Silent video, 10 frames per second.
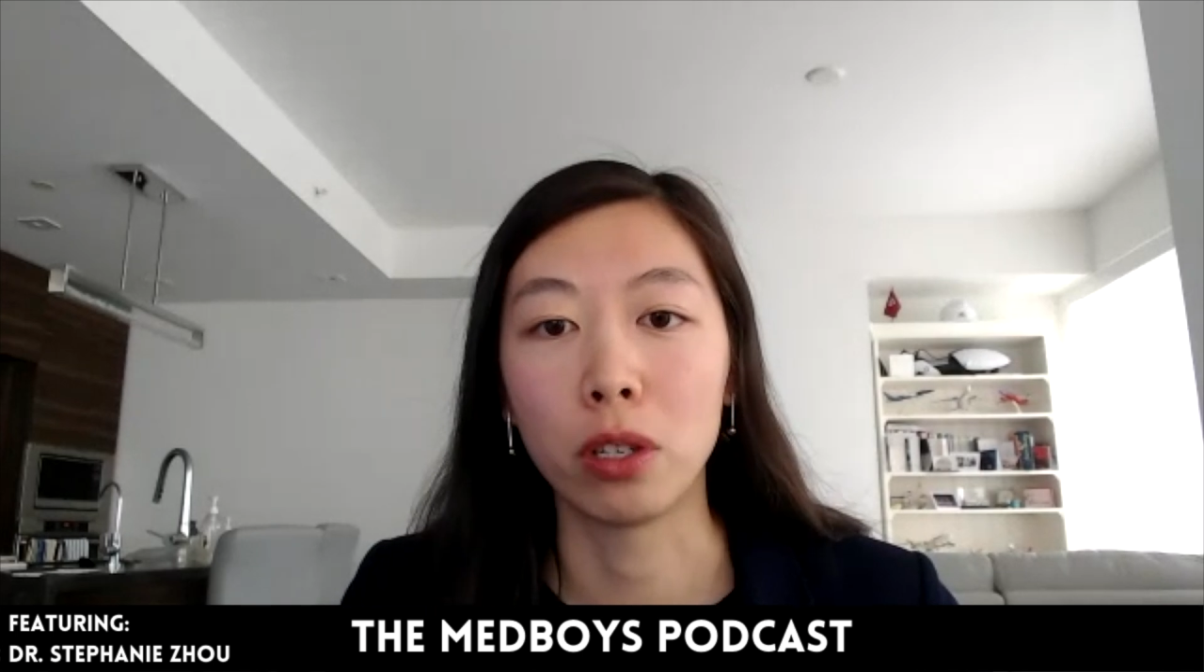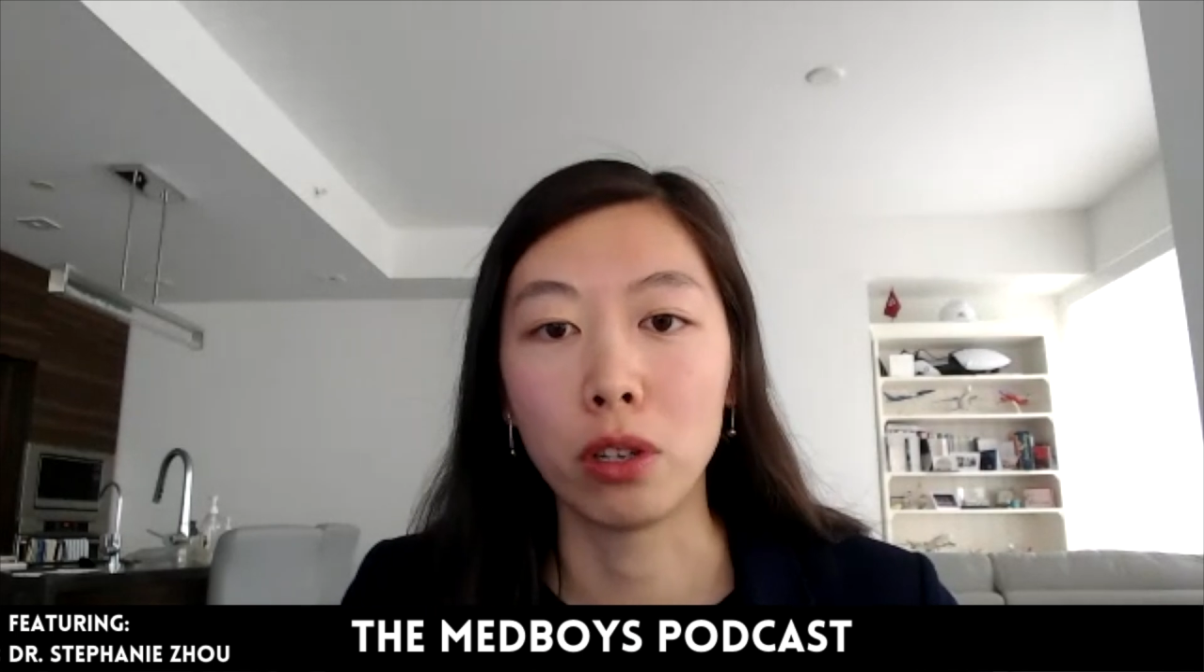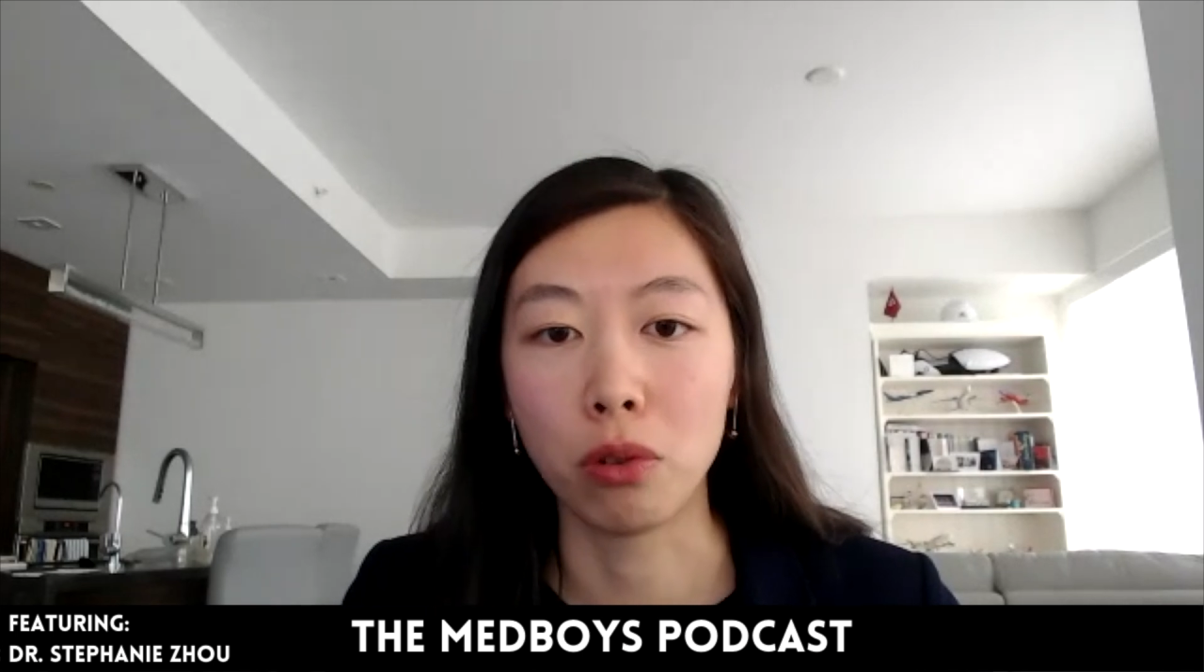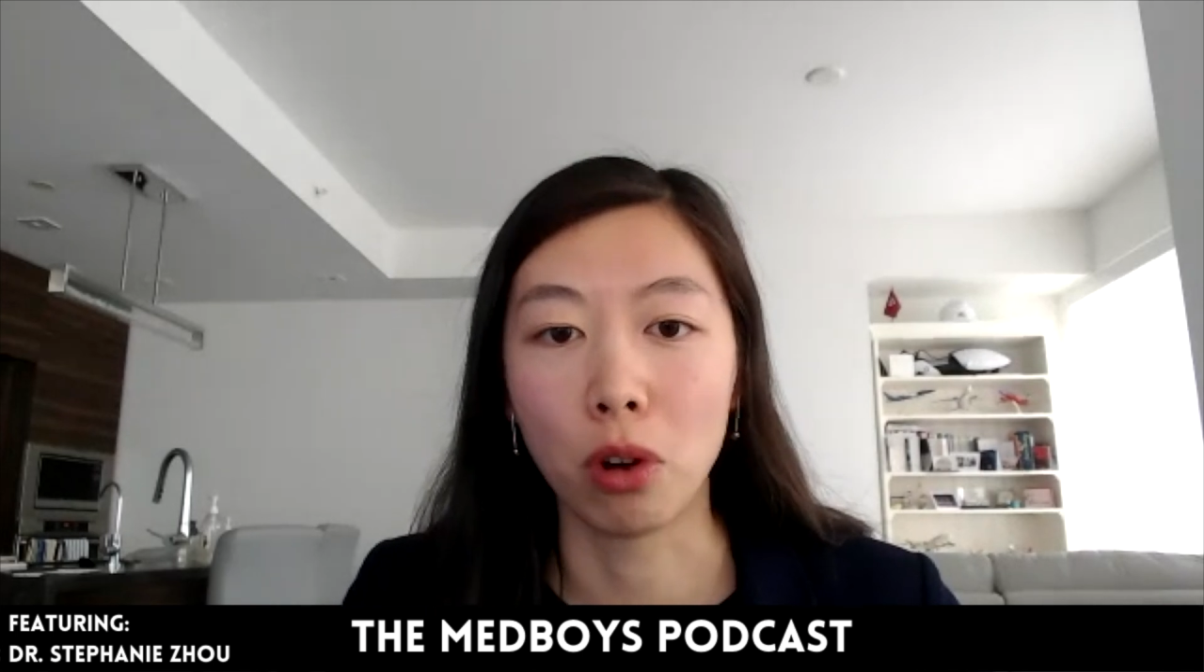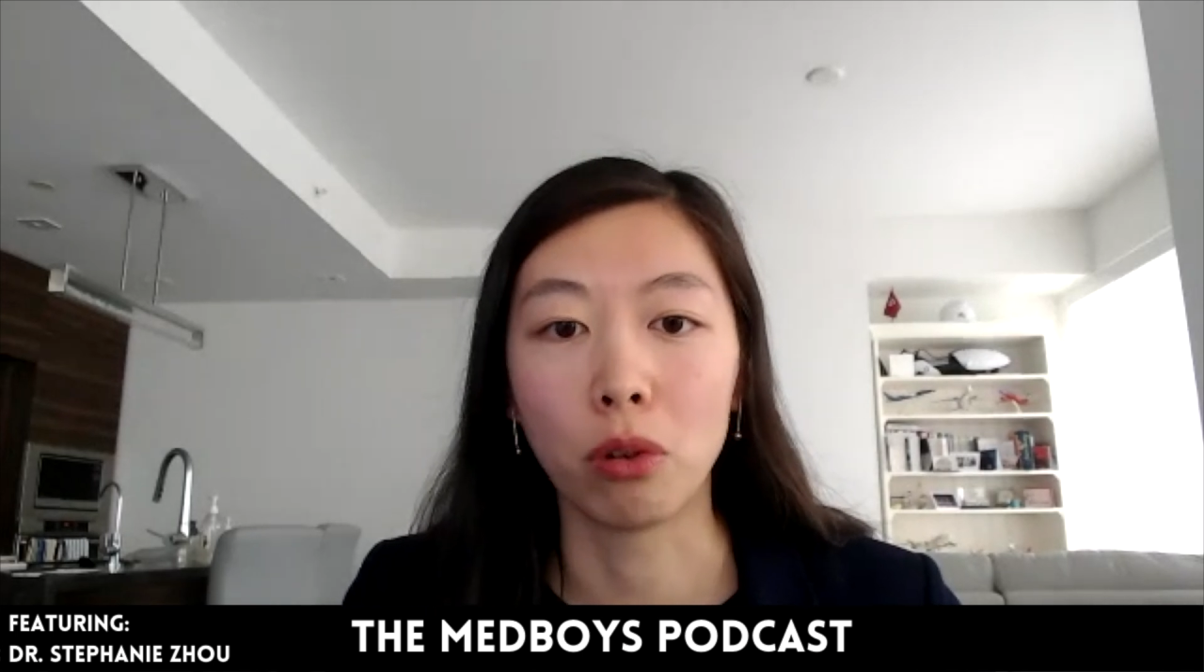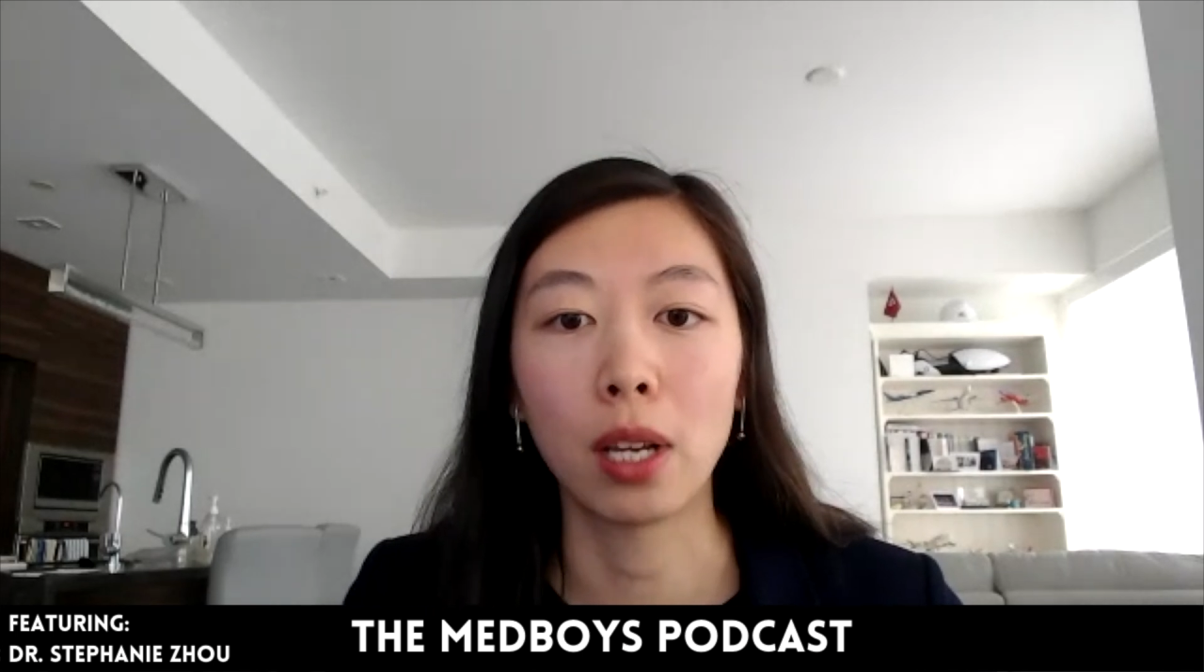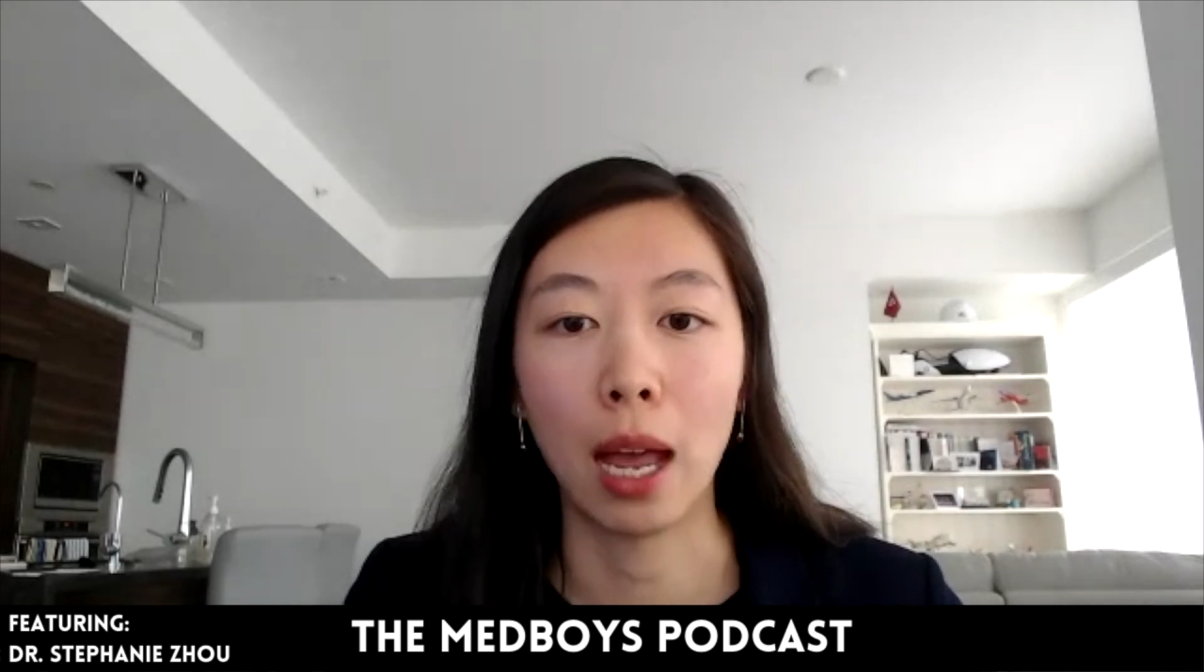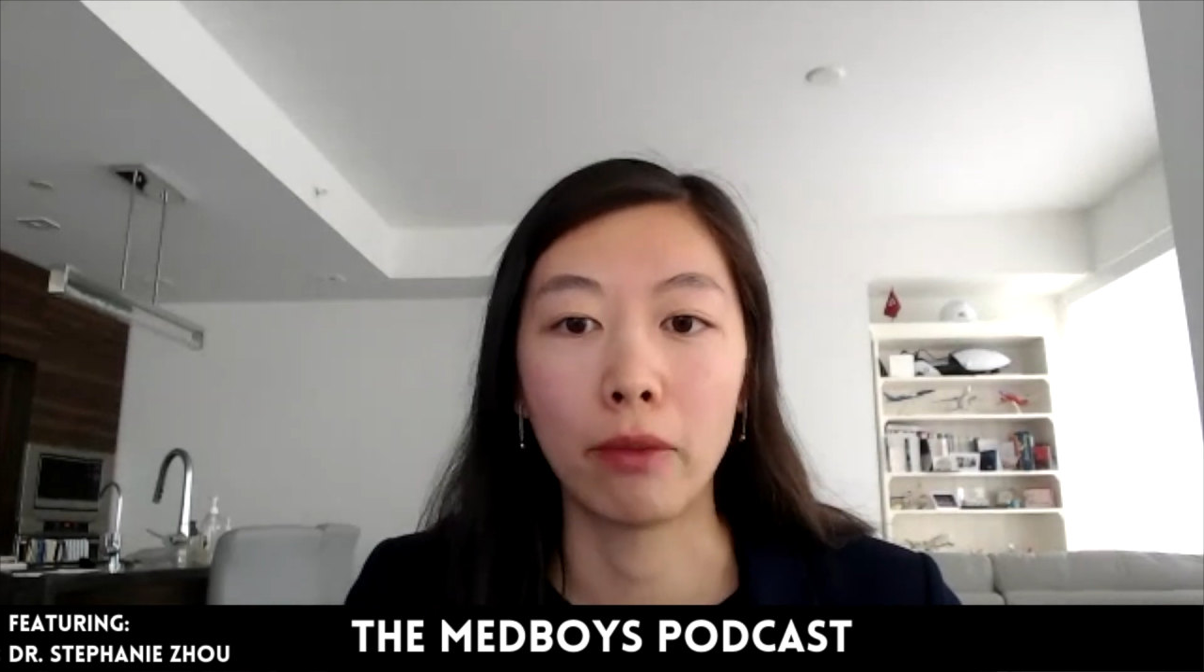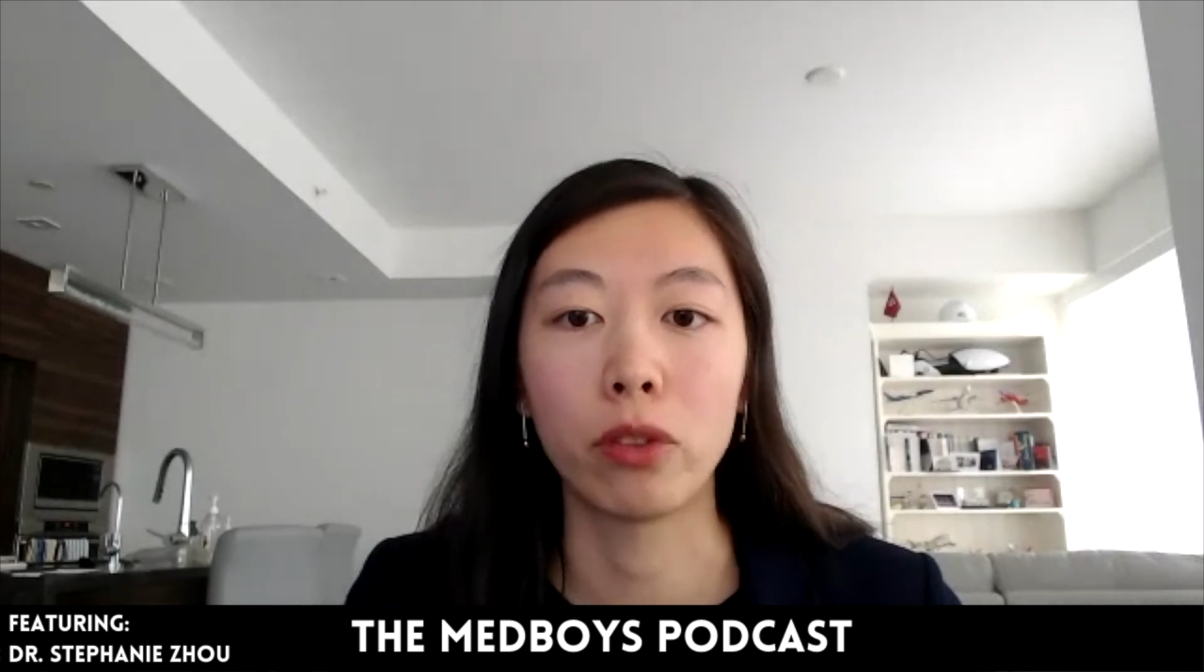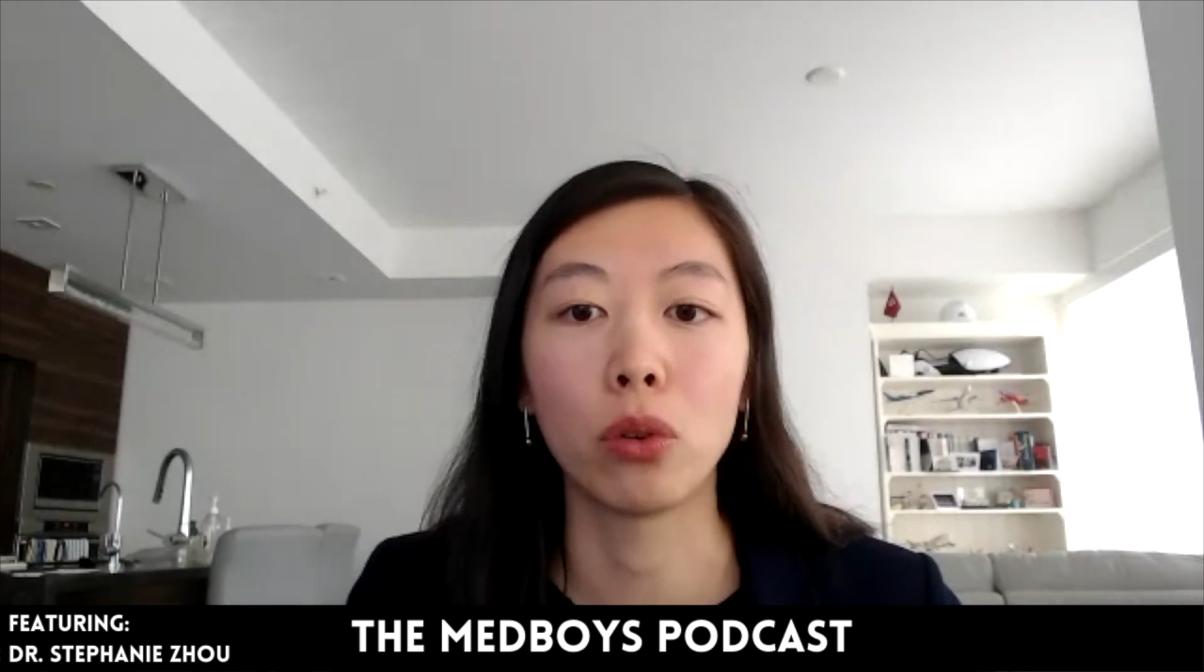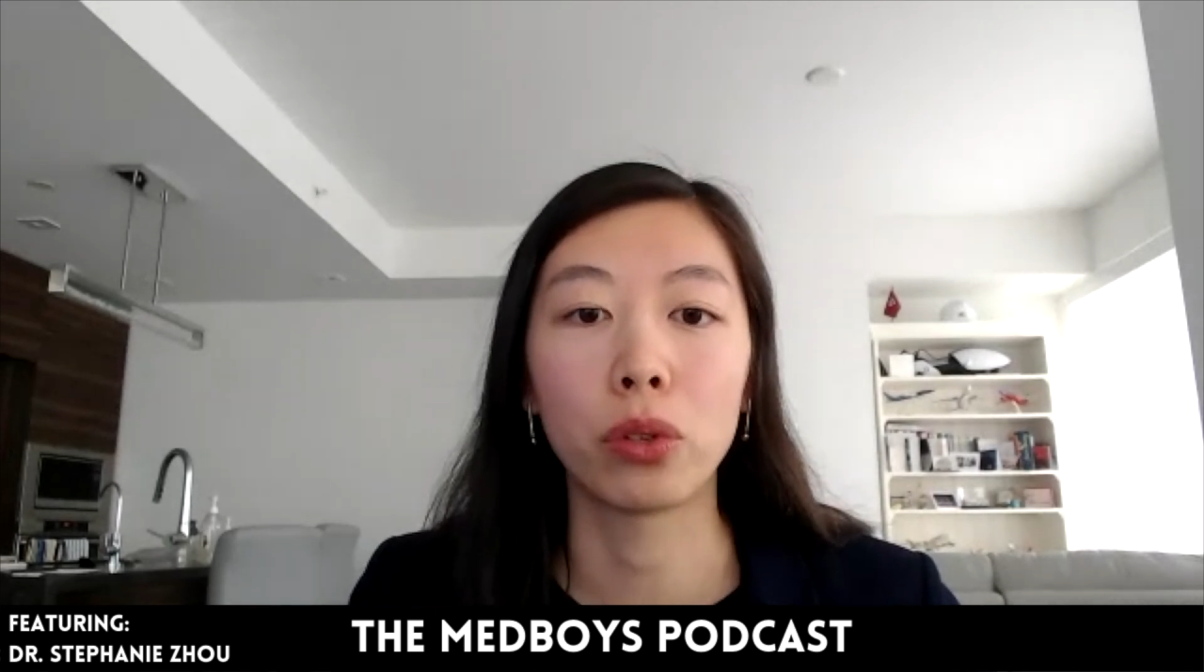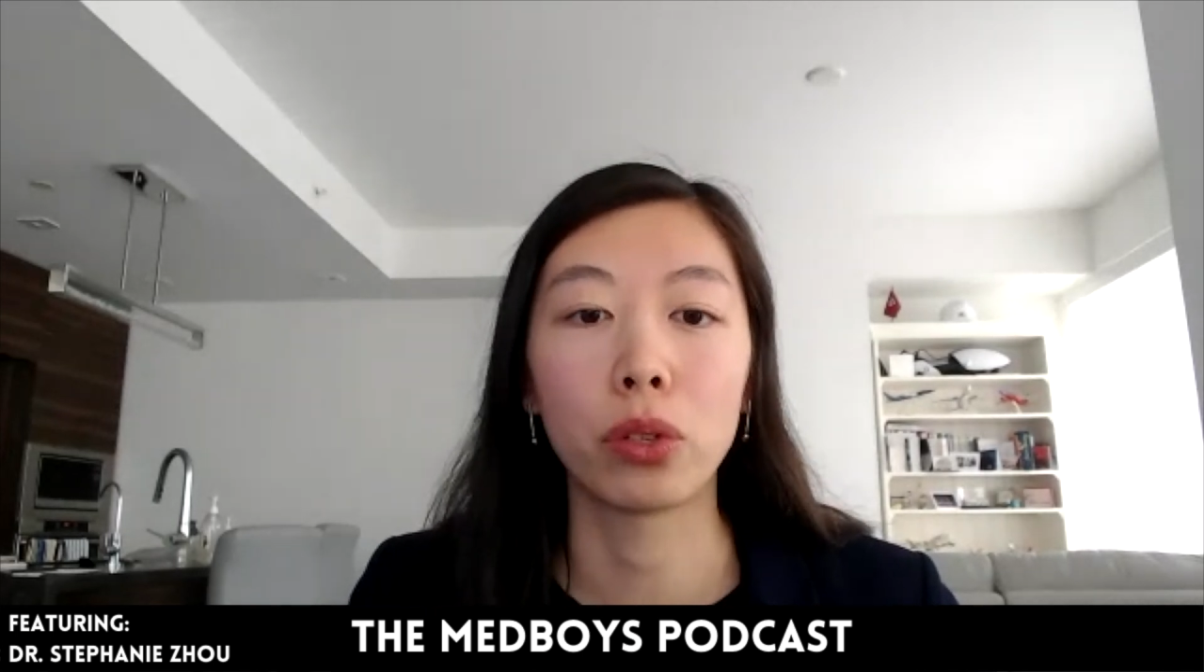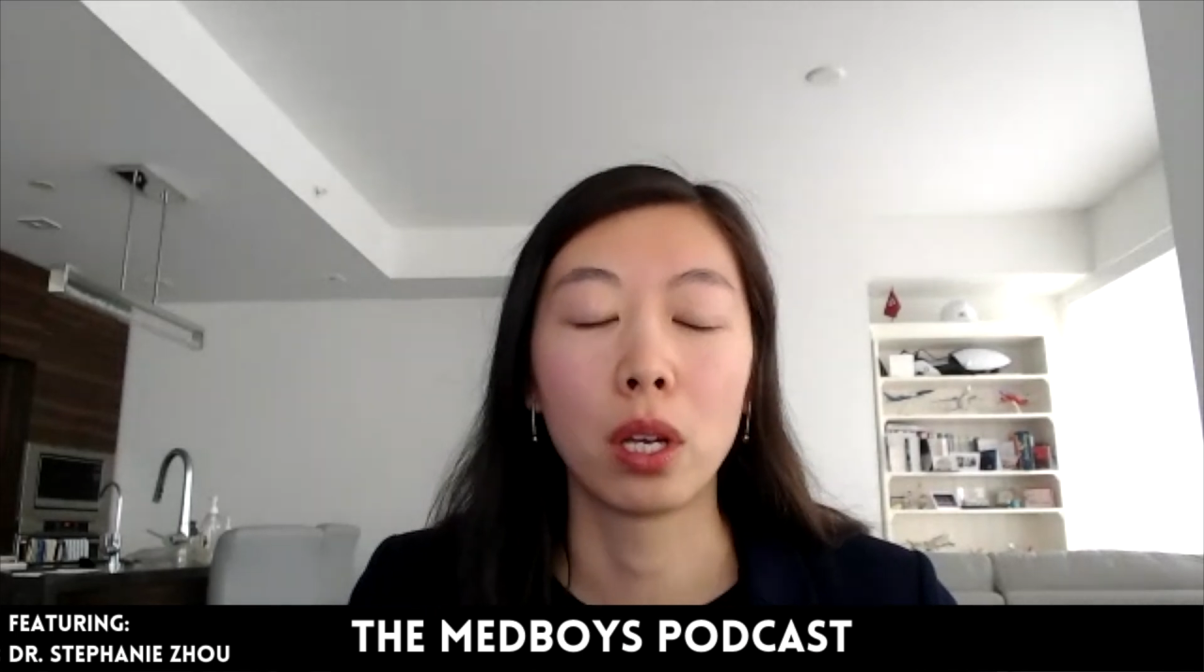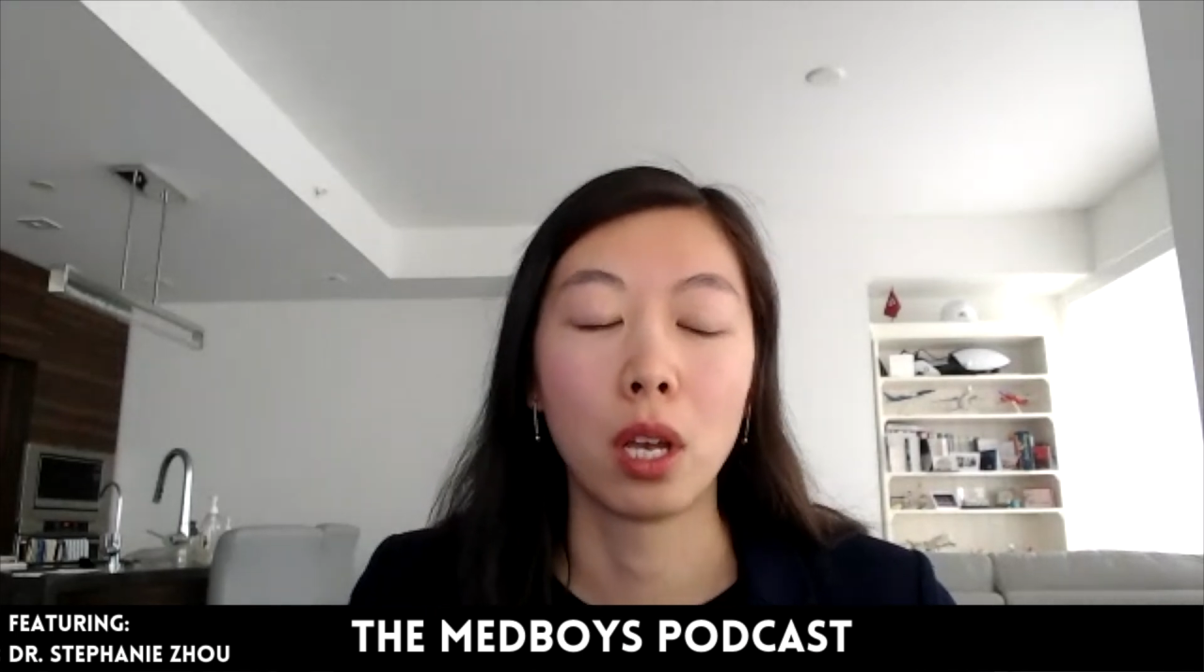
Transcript: you don't have those.